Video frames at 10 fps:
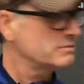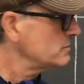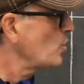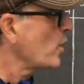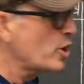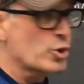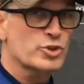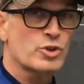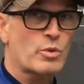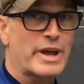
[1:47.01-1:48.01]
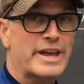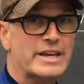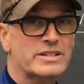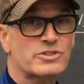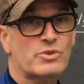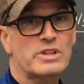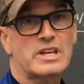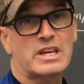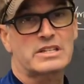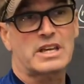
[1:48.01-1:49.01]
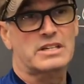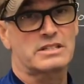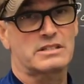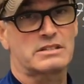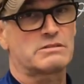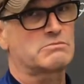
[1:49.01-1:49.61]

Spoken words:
what goes on the y-axis or the x-axis.